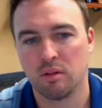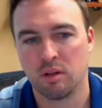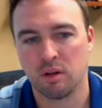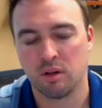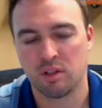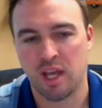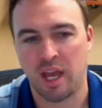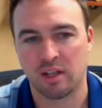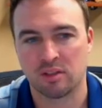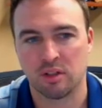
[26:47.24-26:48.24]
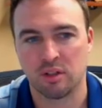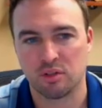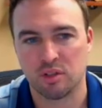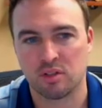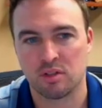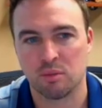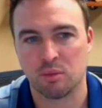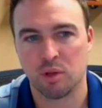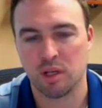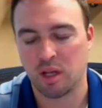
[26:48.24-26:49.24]
attacks on your system and
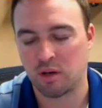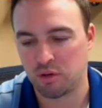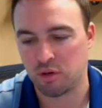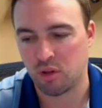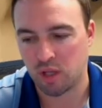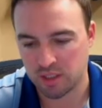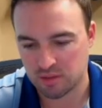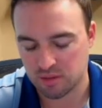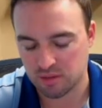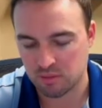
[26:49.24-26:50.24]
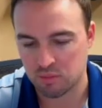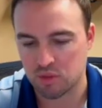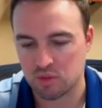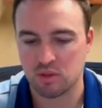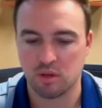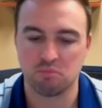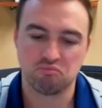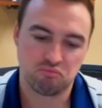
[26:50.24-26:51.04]
whatnot, or your client systems. And so